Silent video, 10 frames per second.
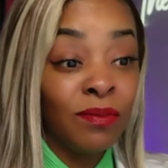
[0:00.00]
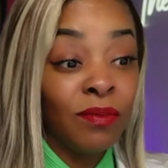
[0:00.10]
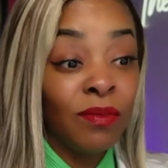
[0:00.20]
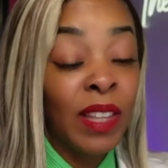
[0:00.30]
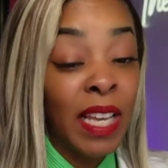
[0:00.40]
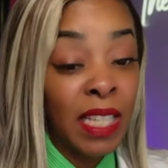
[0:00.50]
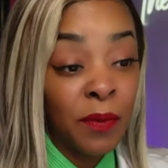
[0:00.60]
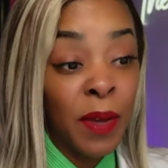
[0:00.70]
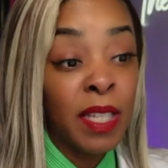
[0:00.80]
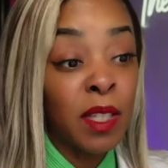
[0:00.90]
this
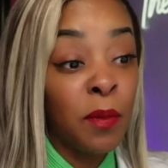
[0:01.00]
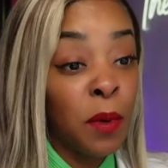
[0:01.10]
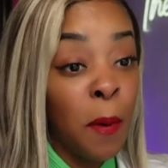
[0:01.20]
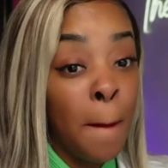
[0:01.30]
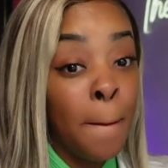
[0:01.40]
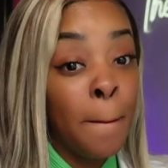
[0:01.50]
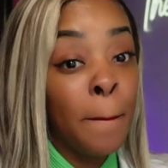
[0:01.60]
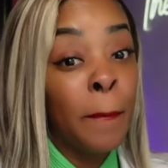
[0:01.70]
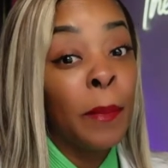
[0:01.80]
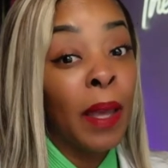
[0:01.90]
festival,
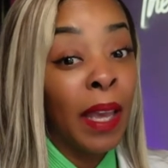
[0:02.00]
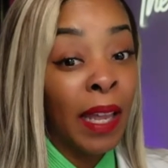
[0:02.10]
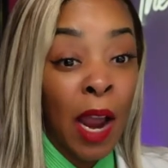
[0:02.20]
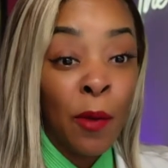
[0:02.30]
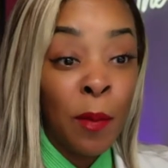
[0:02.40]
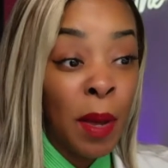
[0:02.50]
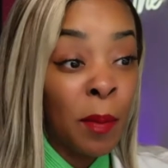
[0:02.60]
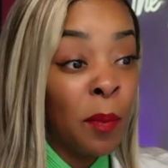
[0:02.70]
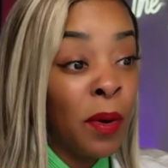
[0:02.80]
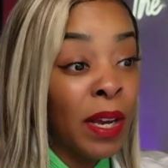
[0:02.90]
and I remember
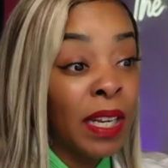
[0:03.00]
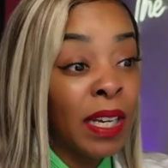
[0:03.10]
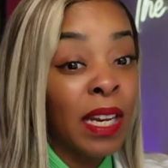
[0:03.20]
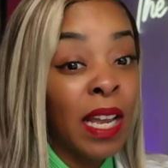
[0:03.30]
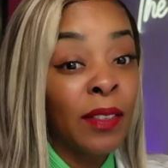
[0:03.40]
Brendan getting out